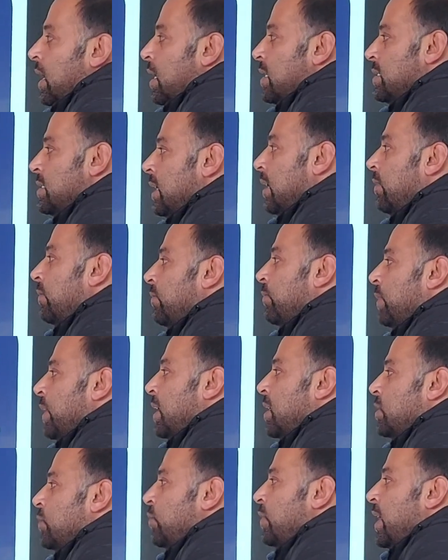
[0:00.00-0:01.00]
Sir,
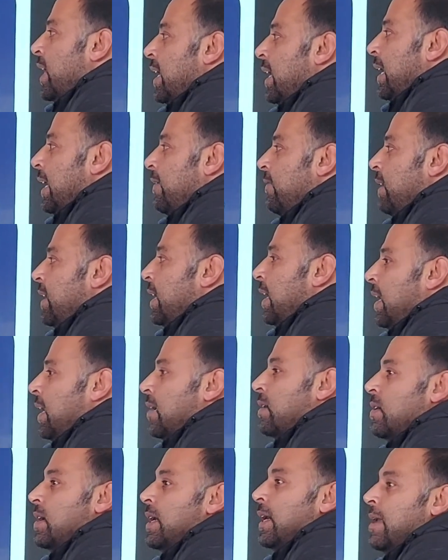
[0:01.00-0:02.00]
because we are living in
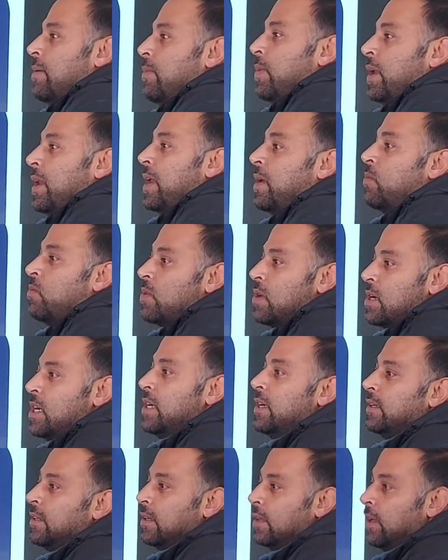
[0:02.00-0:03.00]
a contemporary world,
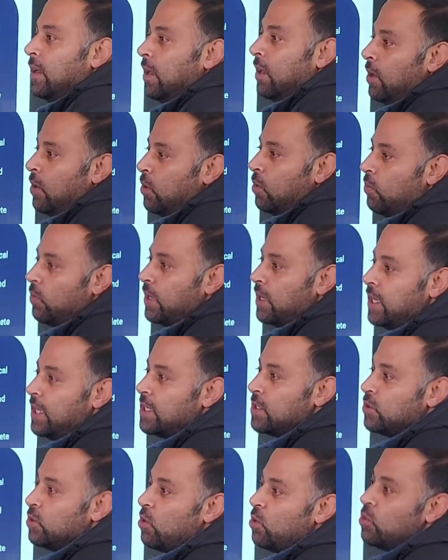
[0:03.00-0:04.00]
we
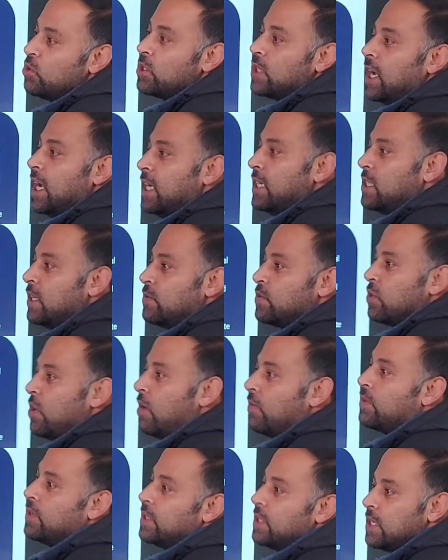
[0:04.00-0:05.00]
need those kinds of
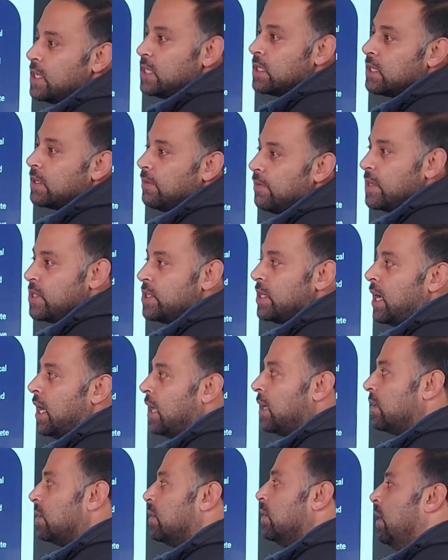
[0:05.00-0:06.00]
softwares which
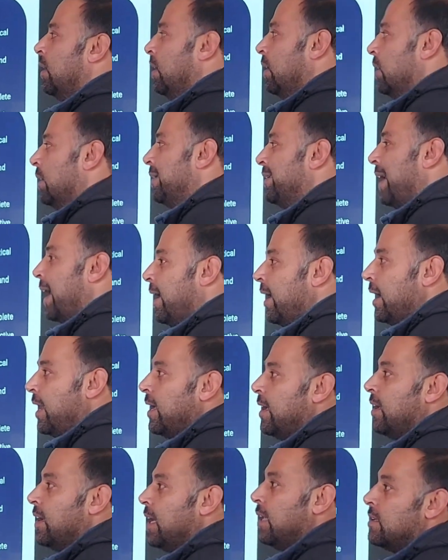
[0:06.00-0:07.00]
are
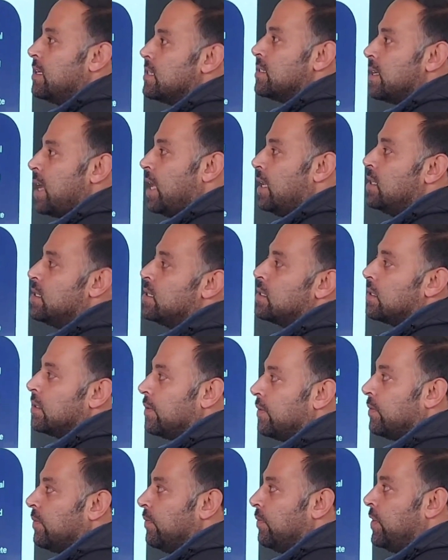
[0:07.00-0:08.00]
trendy in the sense
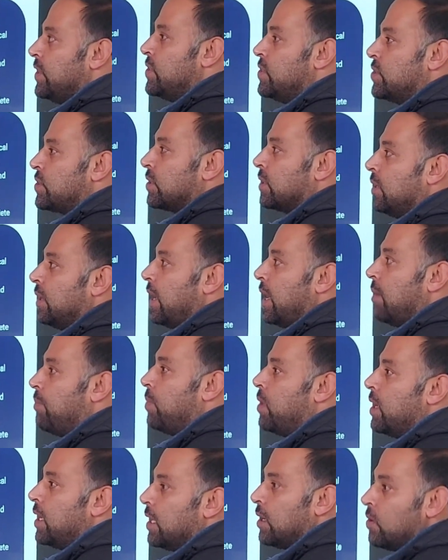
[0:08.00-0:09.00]
which a
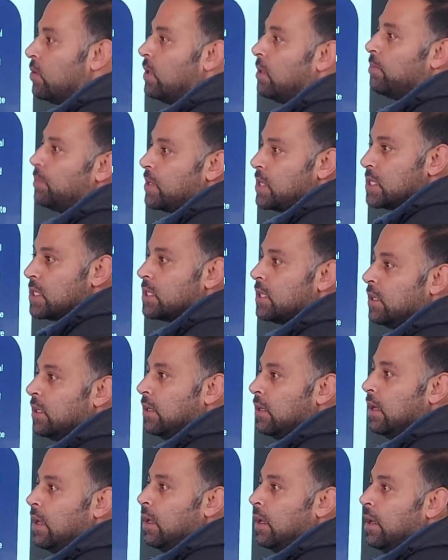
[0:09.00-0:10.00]
particular
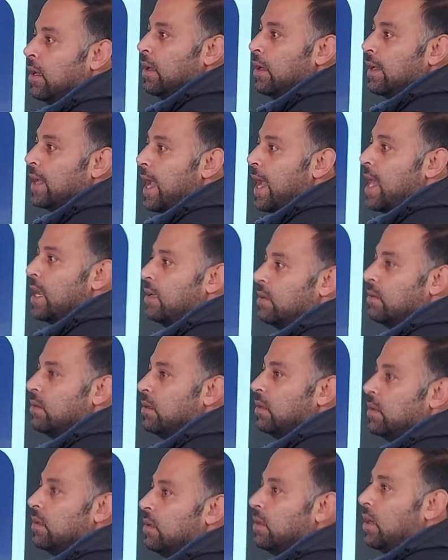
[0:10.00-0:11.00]
person can
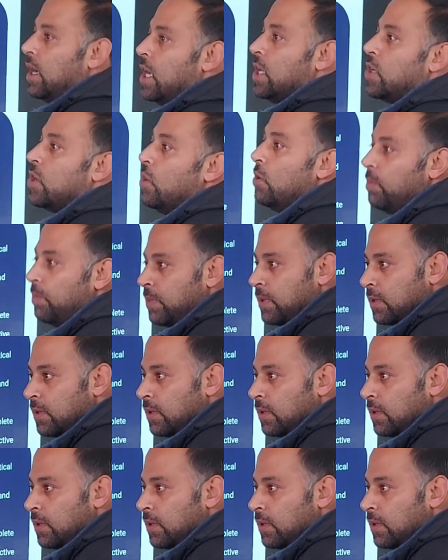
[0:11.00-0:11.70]
equip